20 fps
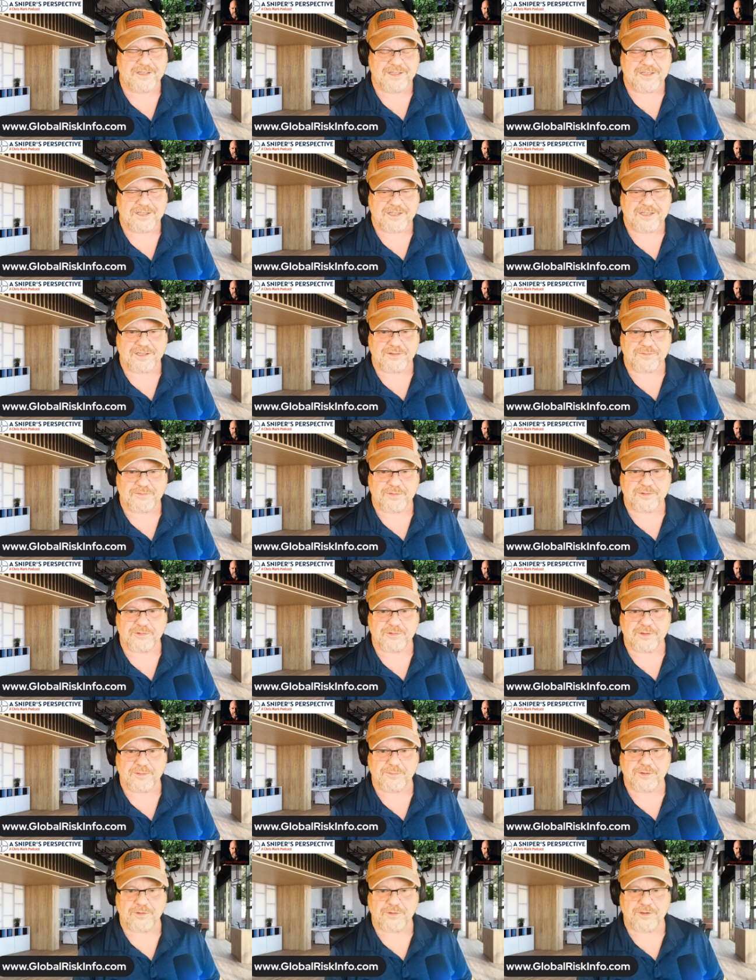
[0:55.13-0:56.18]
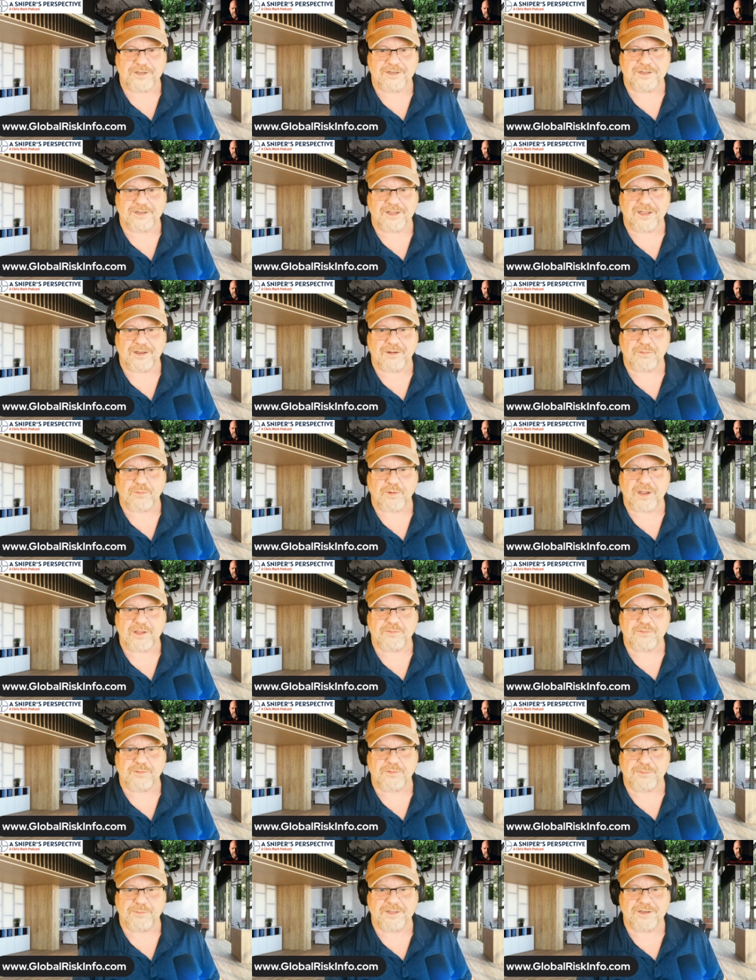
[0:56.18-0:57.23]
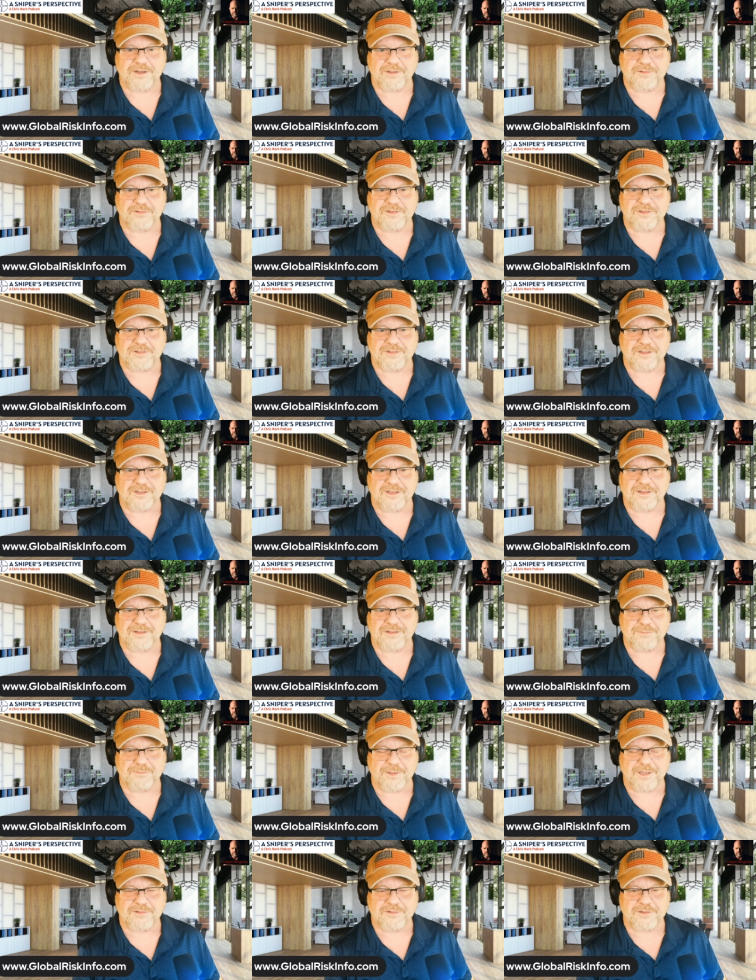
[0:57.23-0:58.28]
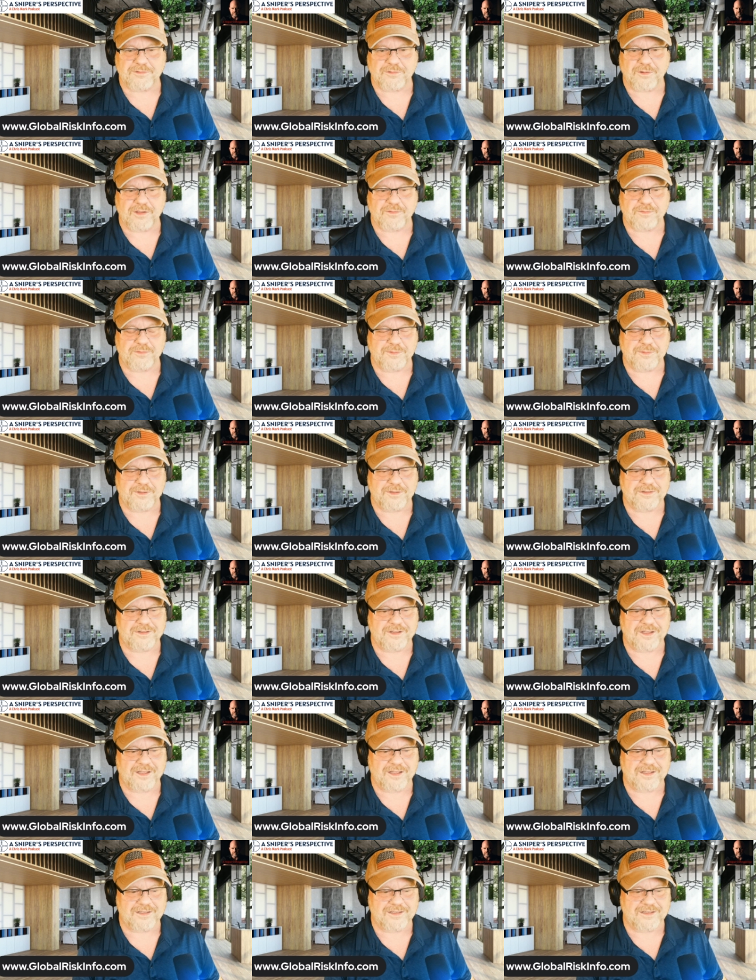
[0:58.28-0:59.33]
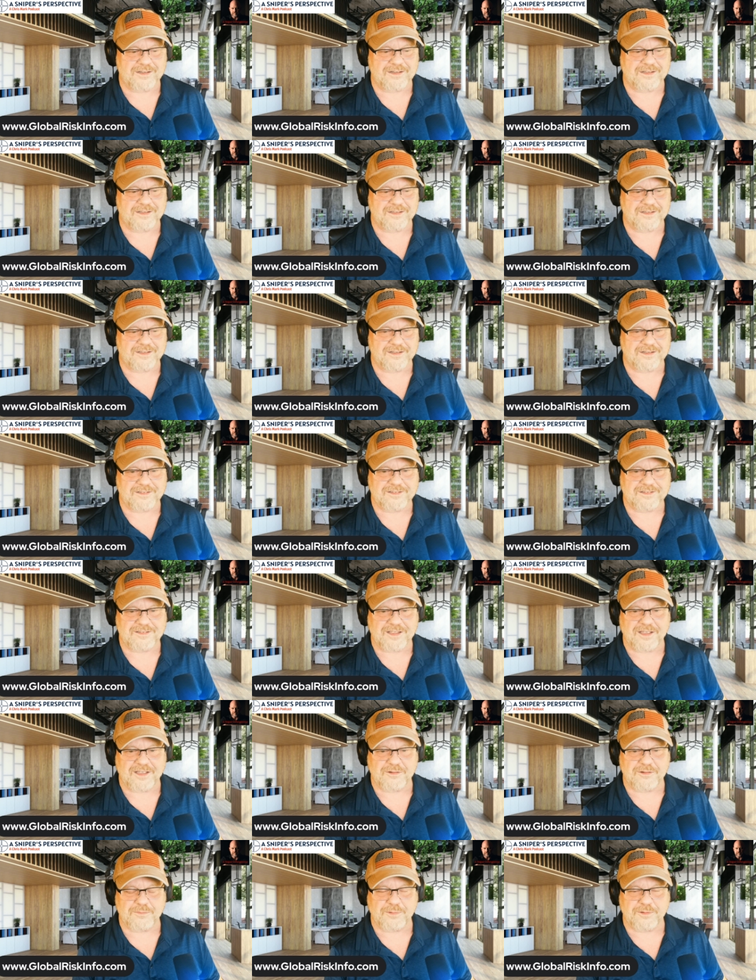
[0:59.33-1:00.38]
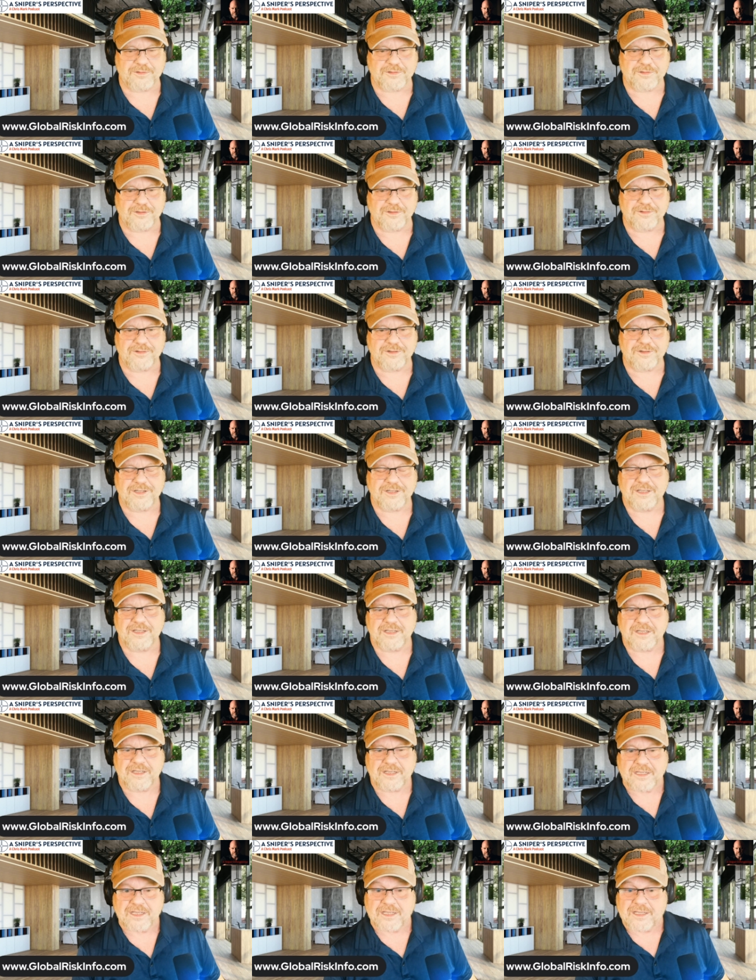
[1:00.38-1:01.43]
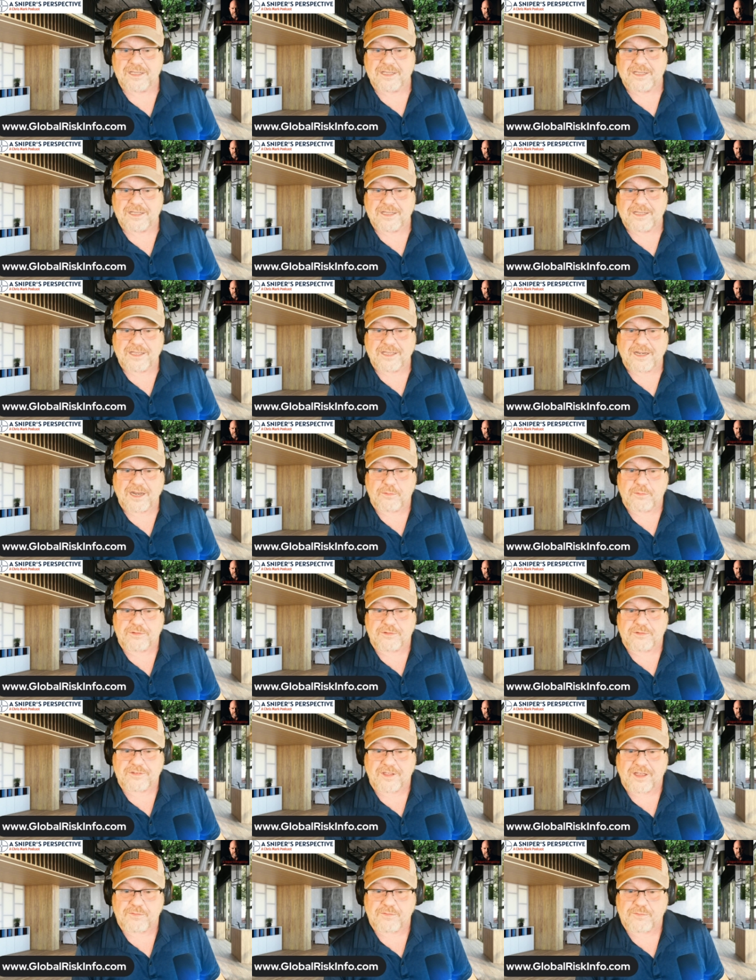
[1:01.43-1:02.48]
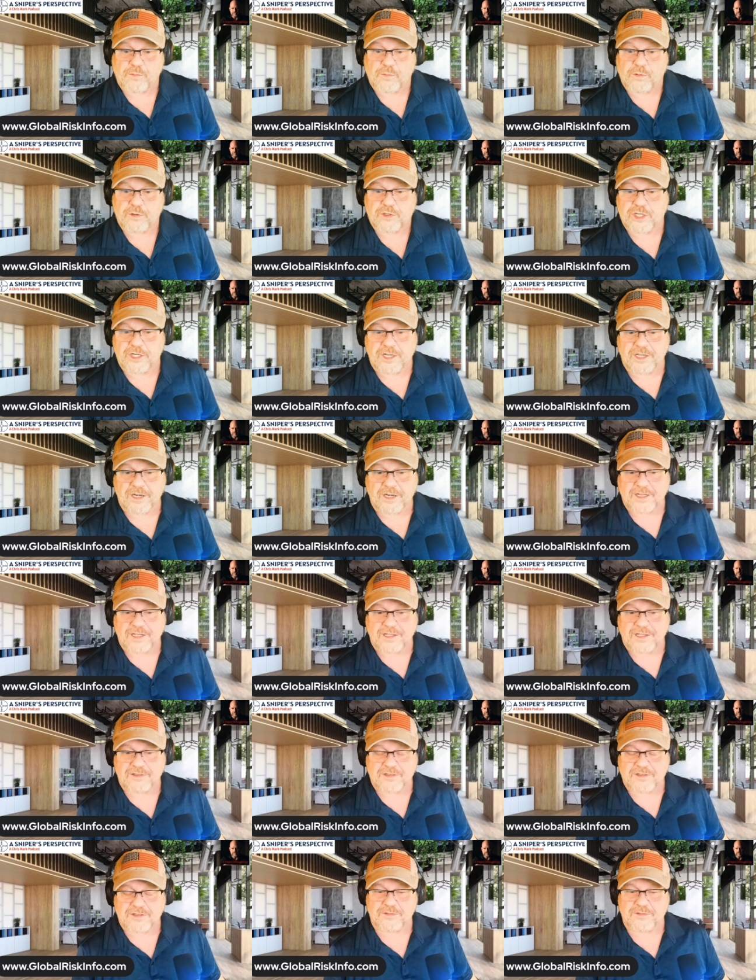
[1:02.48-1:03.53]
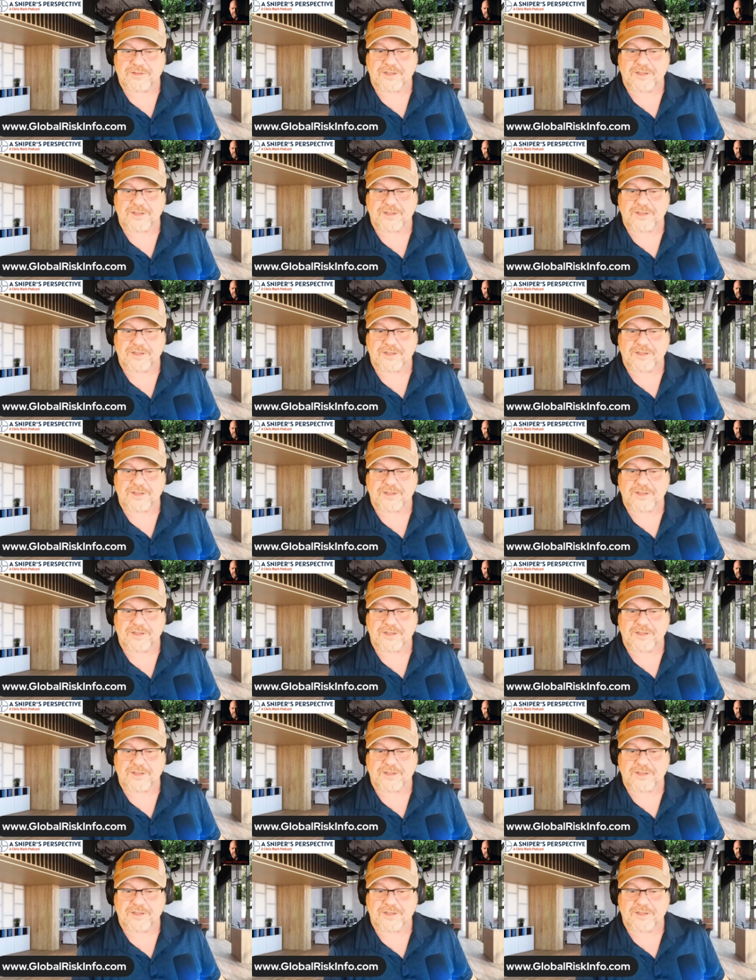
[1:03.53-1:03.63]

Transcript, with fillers: infantry Marine uh, rifleman. I was just a basic rifleman in a, in a standard platoon and I was uh, fortunate. I guess I was